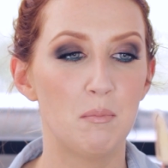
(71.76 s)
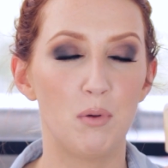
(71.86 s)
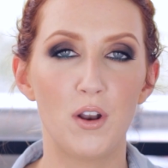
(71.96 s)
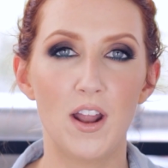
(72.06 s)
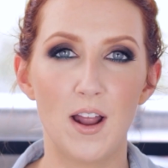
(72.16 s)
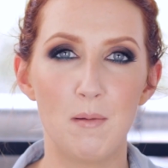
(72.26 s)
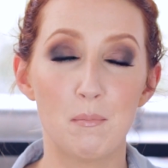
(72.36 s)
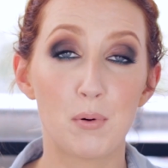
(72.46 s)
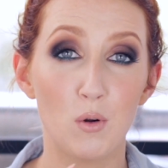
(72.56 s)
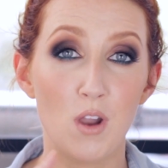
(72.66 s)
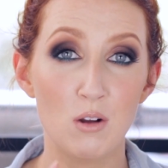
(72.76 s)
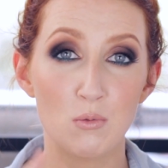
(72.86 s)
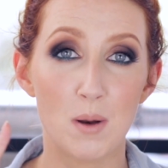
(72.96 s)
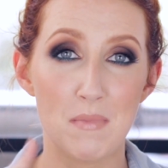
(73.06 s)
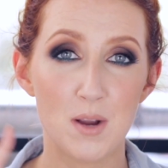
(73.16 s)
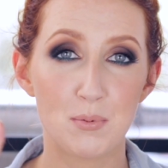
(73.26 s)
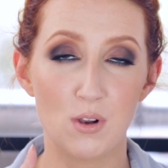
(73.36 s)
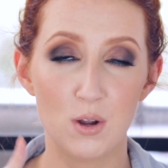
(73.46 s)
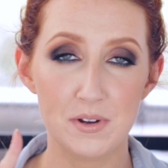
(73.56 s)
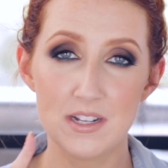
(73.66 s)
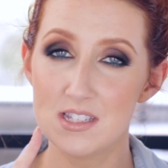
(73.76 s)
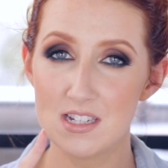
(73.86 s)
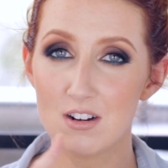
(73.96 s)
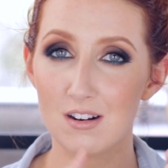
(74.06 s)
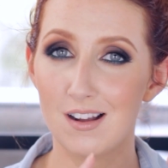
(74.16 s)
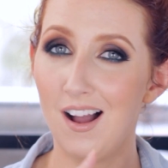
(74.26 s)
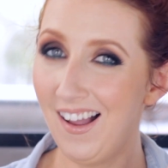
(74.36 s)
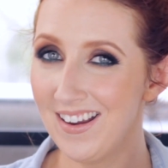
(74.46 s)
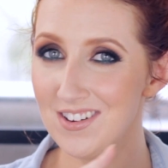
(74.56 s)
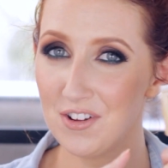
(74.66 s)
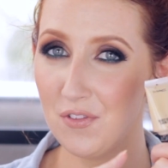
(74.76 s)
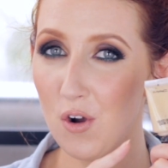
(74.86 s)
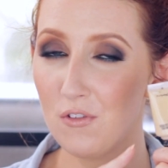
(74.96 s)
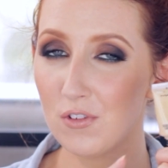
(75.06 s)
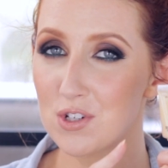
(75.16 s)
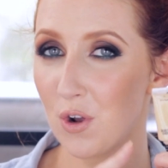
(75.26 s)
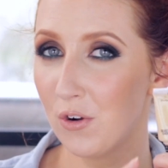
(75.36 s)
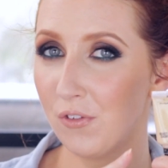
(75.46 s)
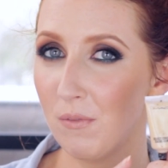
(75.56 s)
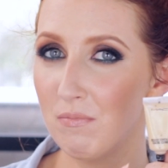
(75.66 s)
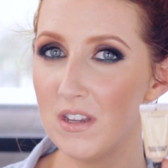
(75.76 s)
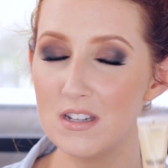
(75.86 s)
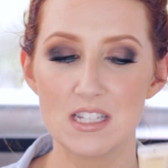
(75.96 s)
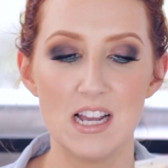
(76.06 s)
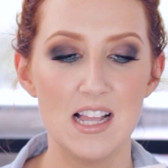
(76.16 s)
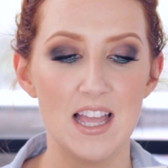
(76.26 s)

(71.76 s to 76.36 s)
But MAC Prolongwear Concealer kind of overtook from this.